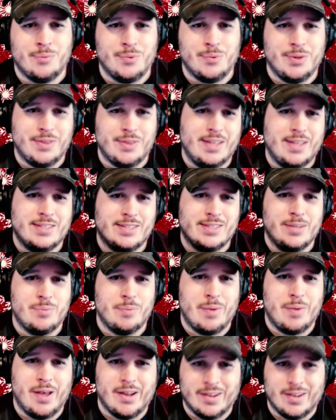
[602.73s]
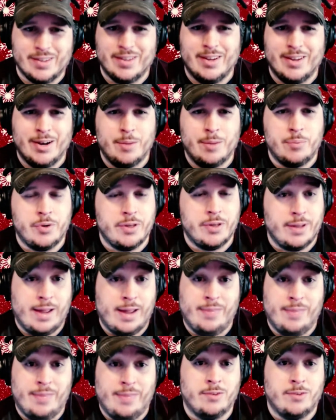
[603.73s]
with a sleeping bag and I put in, I
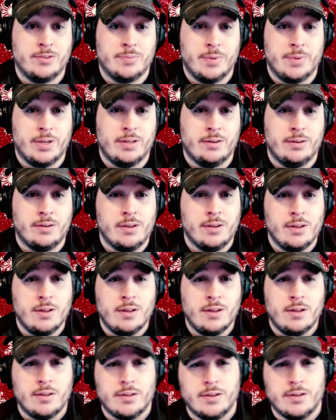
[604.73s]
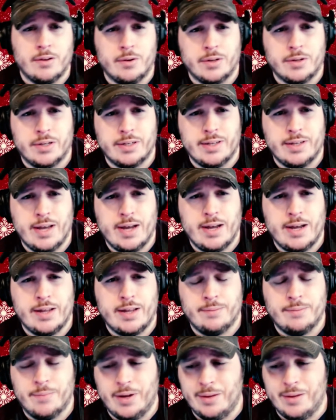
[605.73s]
thought I was being, you know, a good
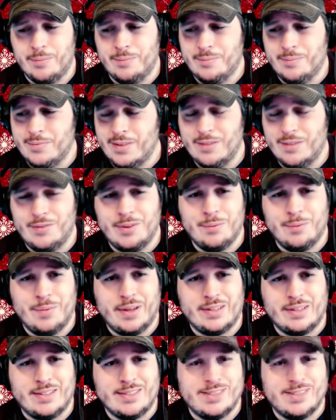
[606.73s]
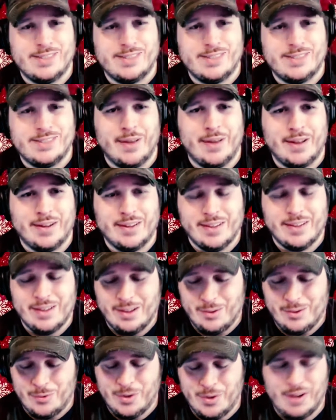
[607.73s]
guy by giving them back the sleeping bag
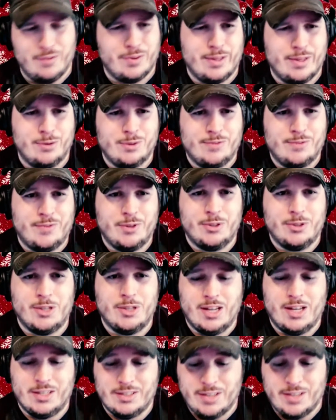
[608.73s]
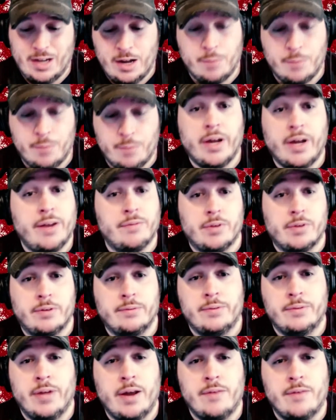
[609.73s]
when everything was field lost. None of
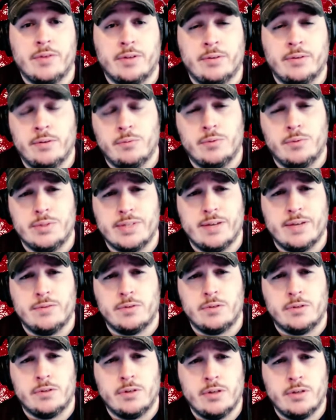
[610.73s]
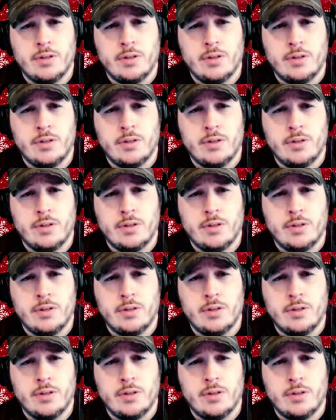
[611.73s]
it was ever